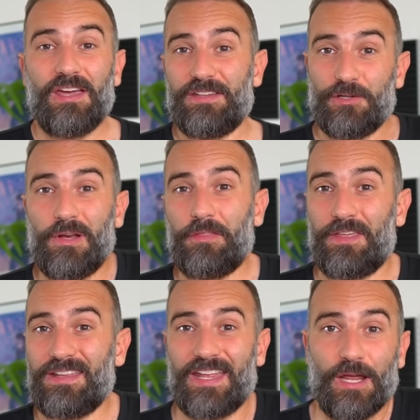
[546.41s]
The only
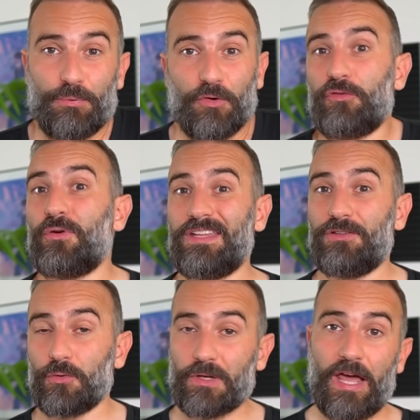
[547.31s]
thing that I personally
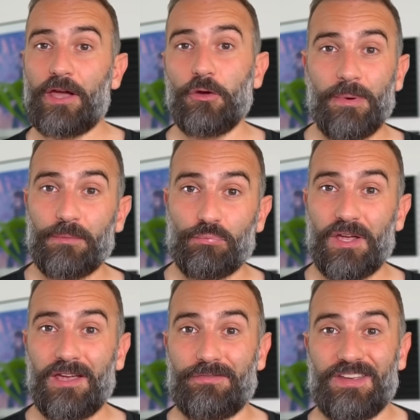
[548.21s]
don't like about
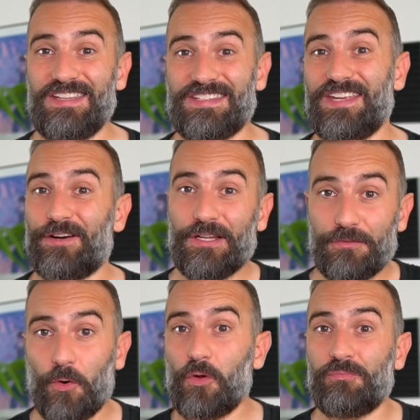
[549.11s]
Brave is their
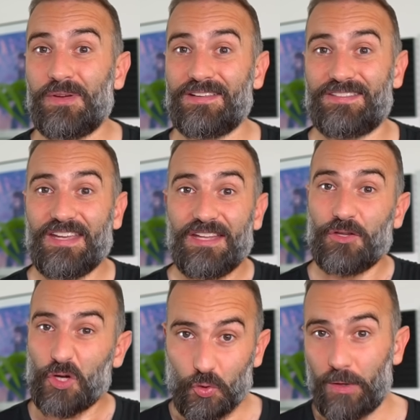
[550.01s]
involvement in
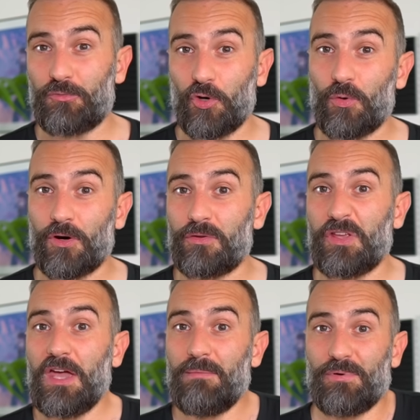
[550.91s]
the crypto
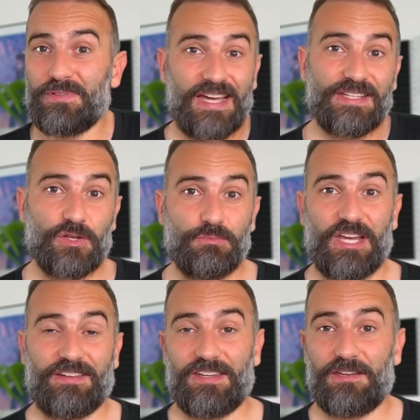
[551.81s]
world, but that's
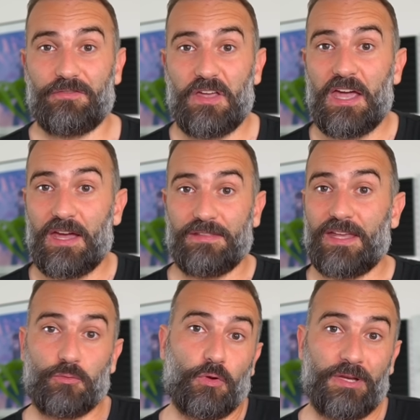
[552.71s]
subjective and
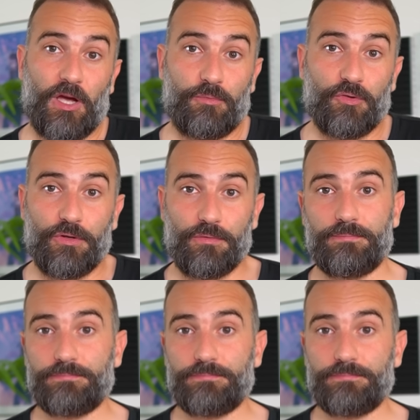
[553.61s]
that will be up to you.